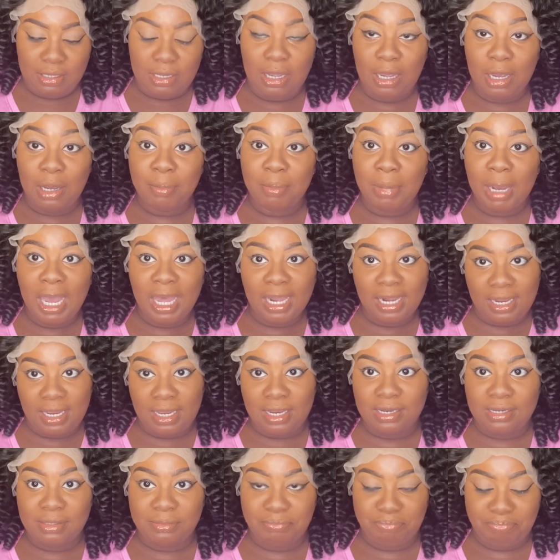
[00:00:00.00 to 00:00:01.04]
a bonnet.
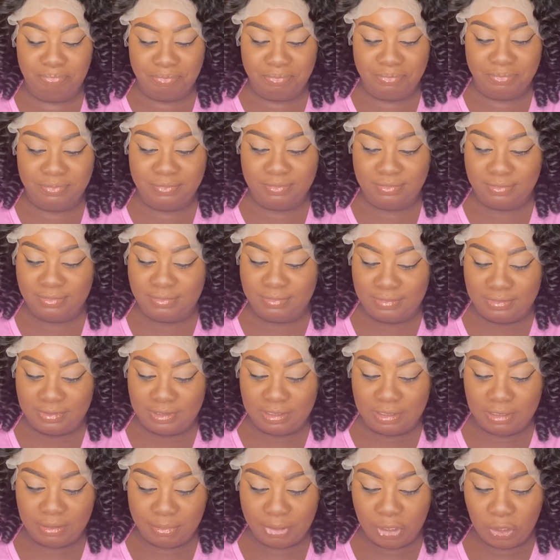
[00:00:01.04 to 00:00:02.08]

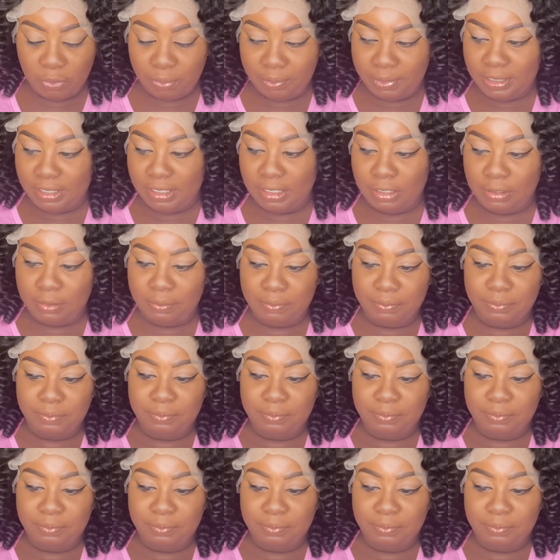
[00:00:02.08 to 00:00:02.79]
Let me open it up.